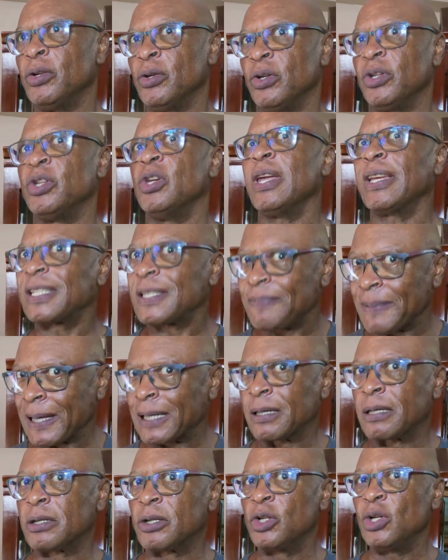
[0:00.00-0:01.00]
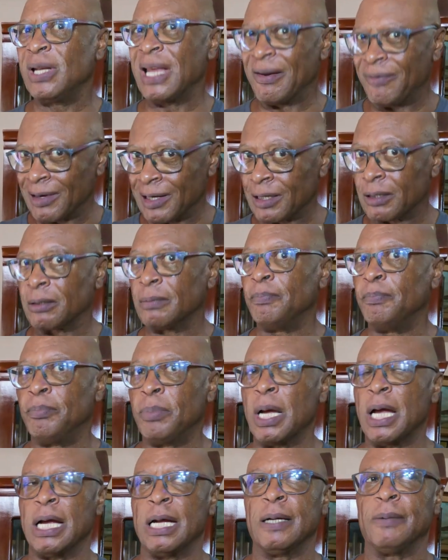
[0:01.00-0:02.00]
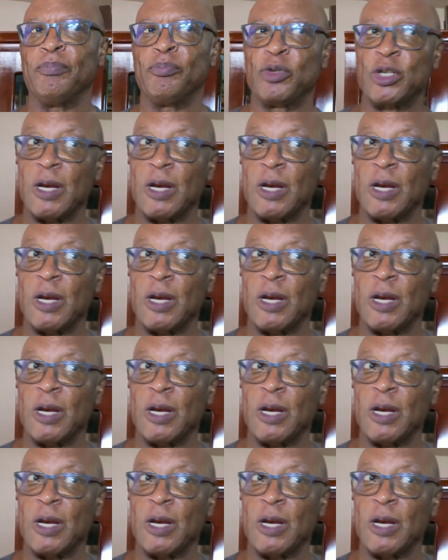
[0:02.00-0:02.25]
You know, you expect you'll have a little um,